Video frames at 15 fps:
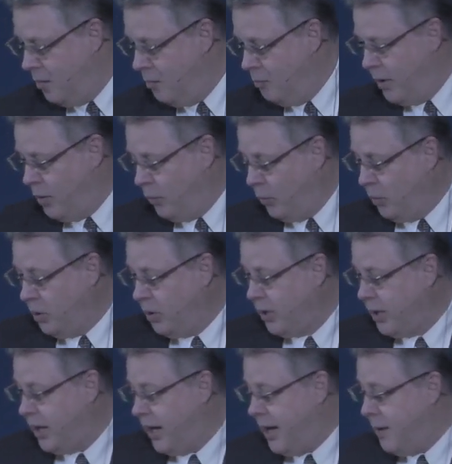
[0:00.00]
But
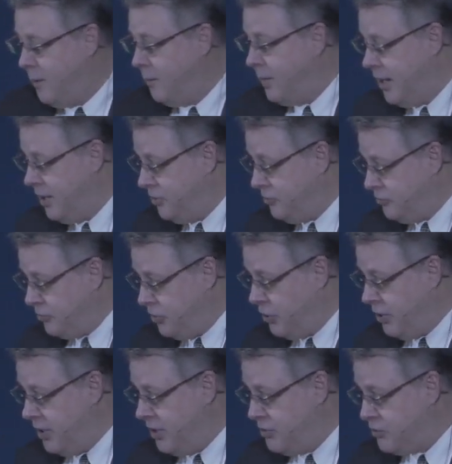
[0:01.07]
we're um, in a
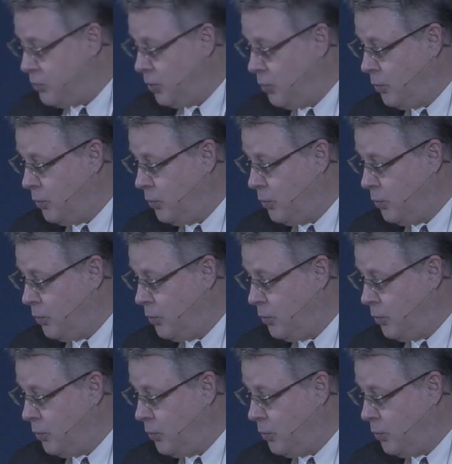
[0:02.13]
series where